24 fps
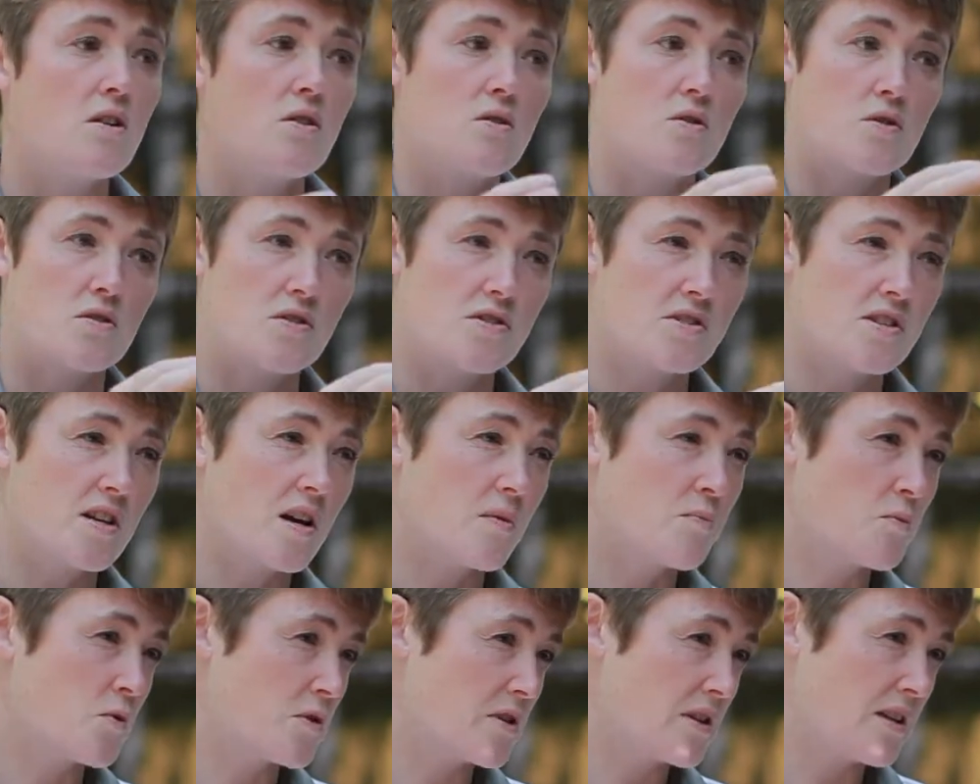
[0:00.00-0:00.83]
or
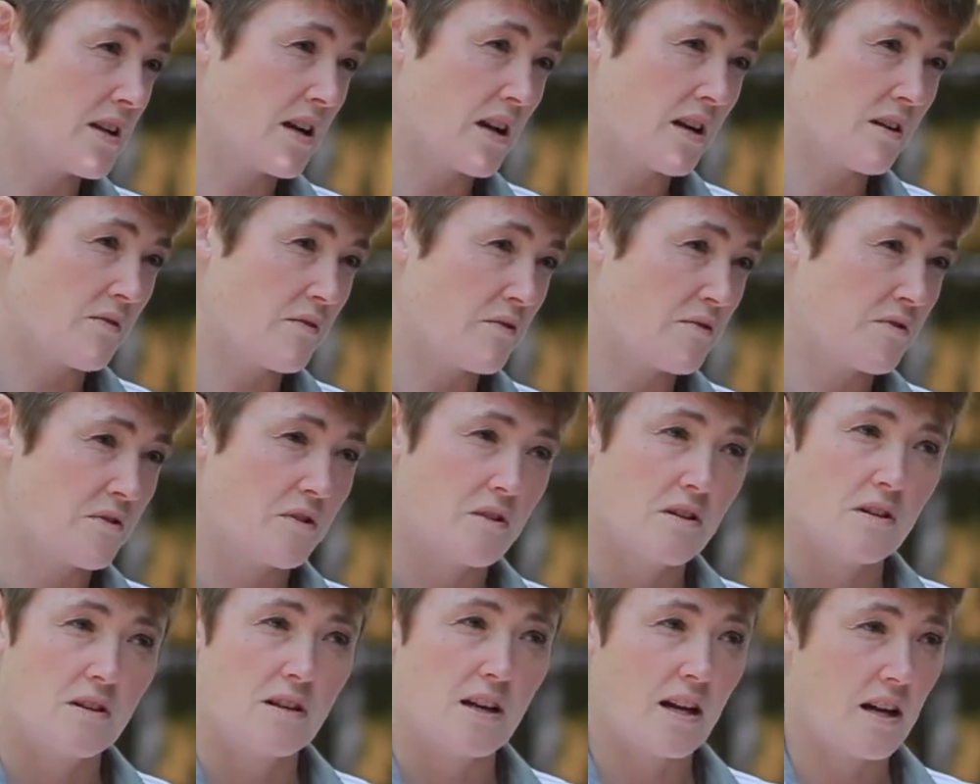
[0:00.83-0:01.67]
some would give,
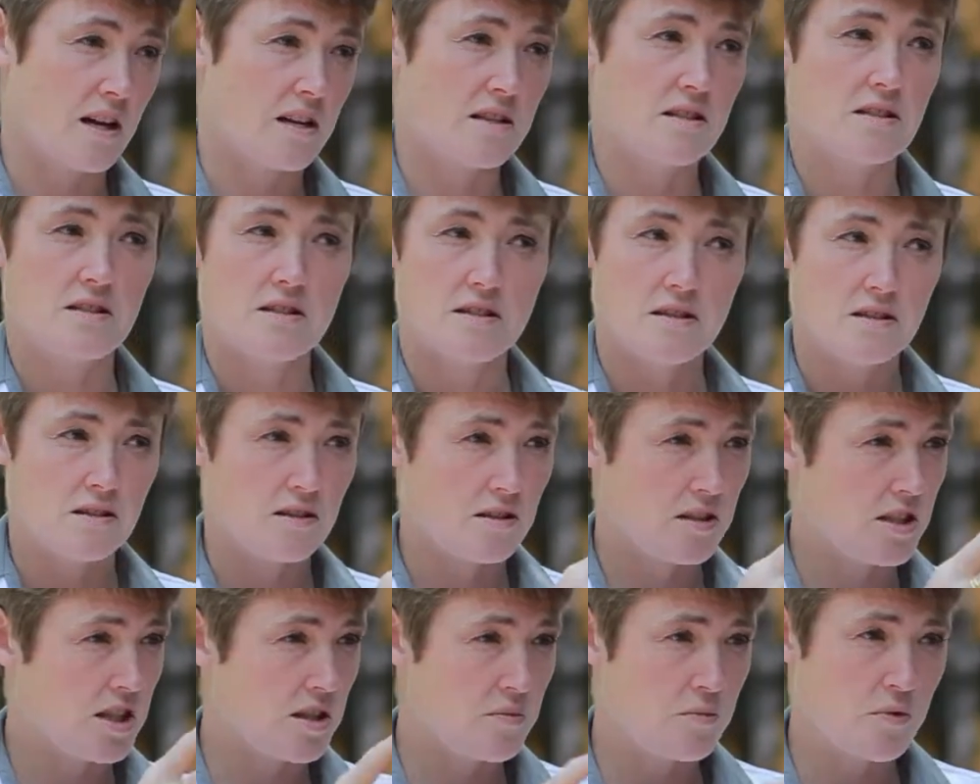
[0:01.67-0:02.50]
get
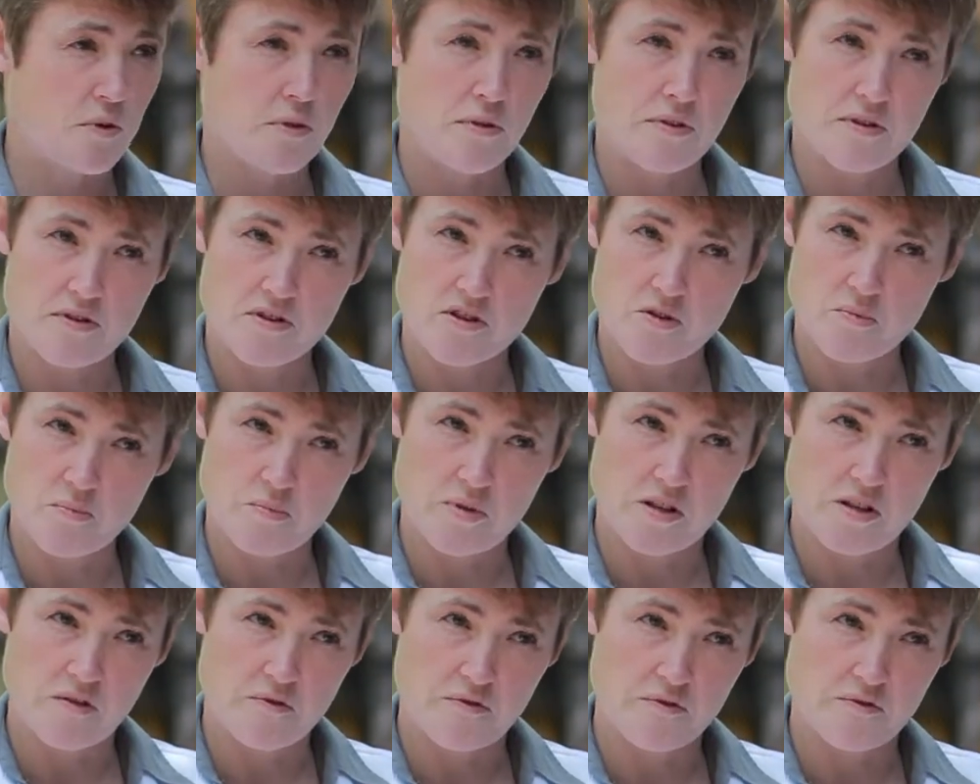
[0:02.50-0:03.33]

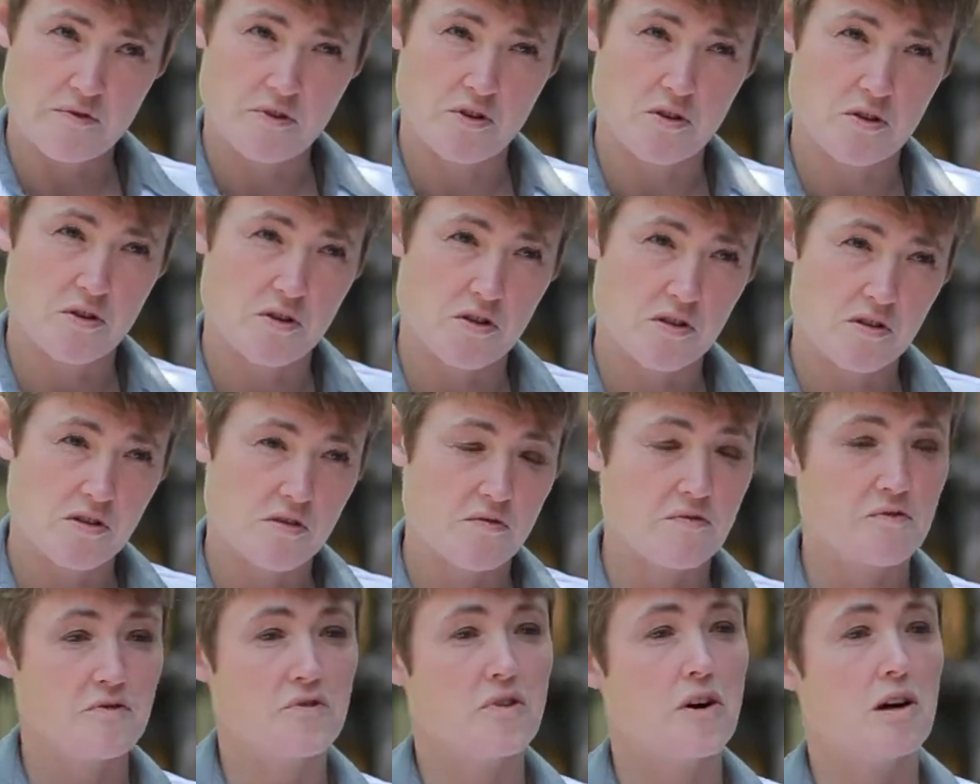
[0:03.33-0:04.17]
chemotherapy first,
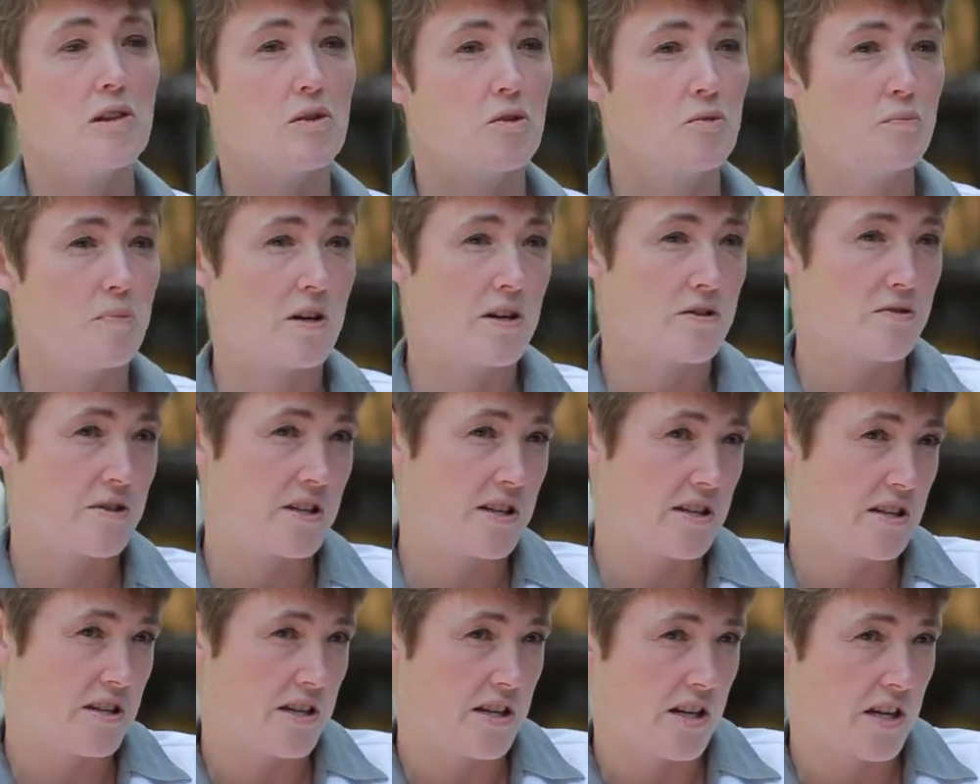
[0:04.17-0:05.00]
followed by
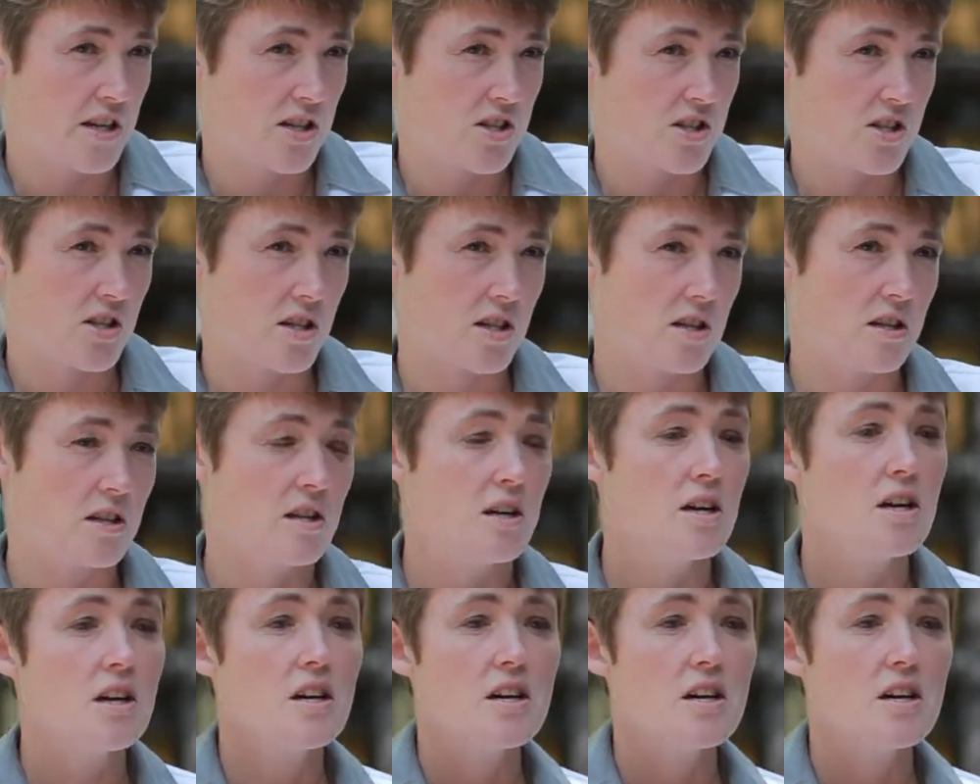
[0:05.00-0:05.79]
radiation.